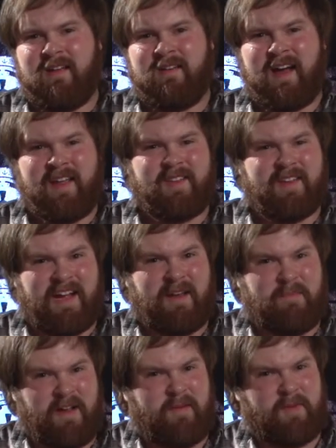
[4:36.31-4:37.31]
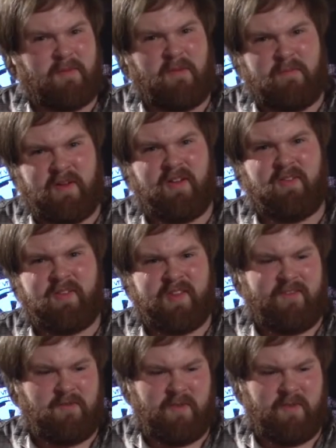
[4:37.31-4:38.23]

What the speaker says: enticed to kind of pick up some Imperial stuff.